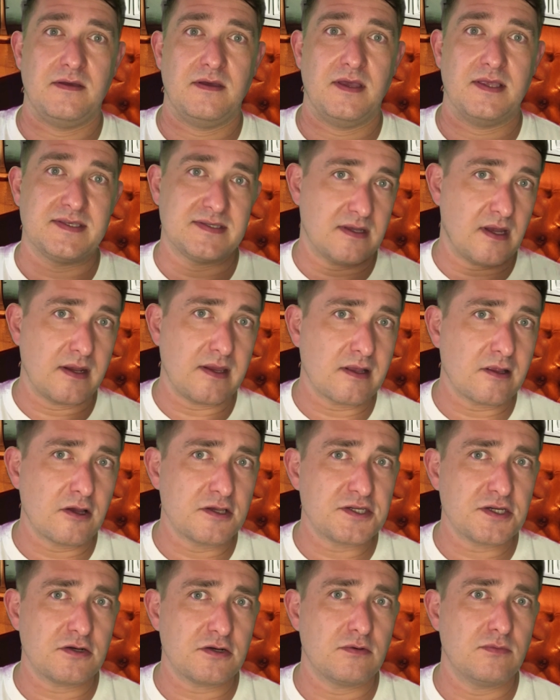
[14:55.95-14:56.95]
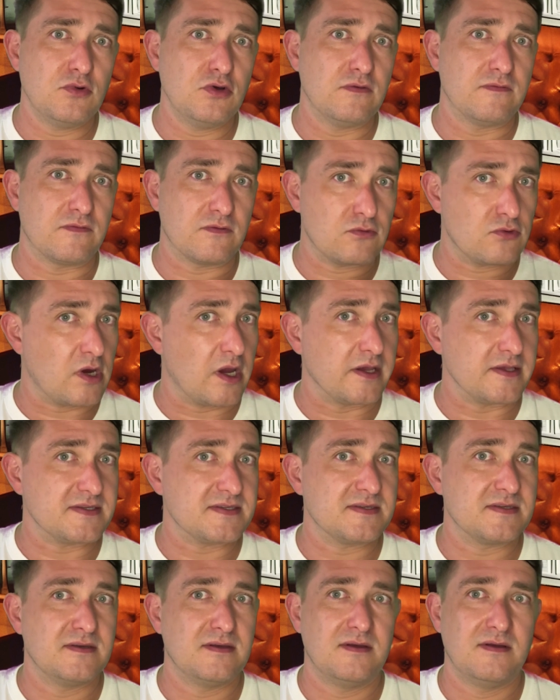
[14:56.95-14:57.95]
It's an ideological move,
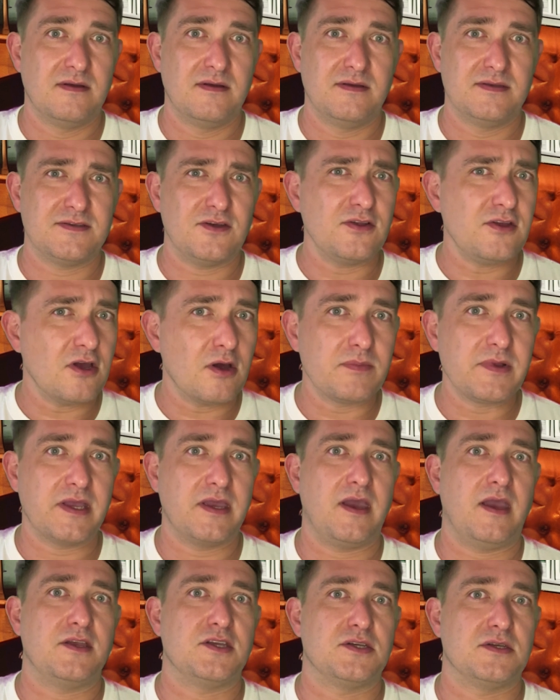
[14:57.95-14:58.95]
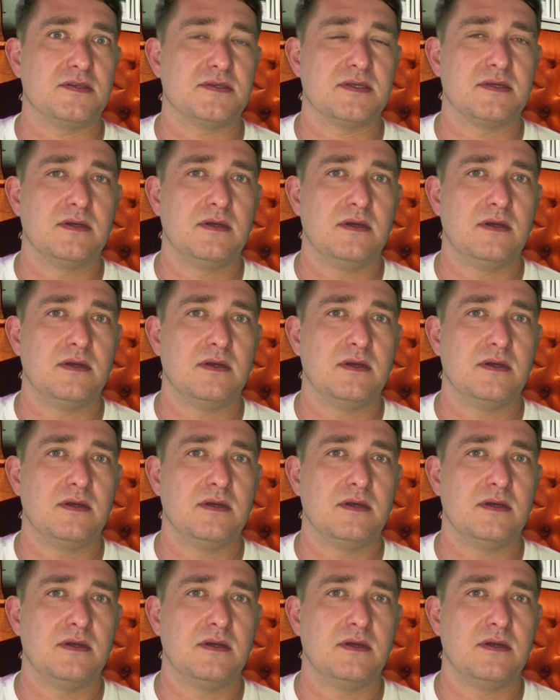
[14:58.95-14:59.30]
rights. It's only obligations.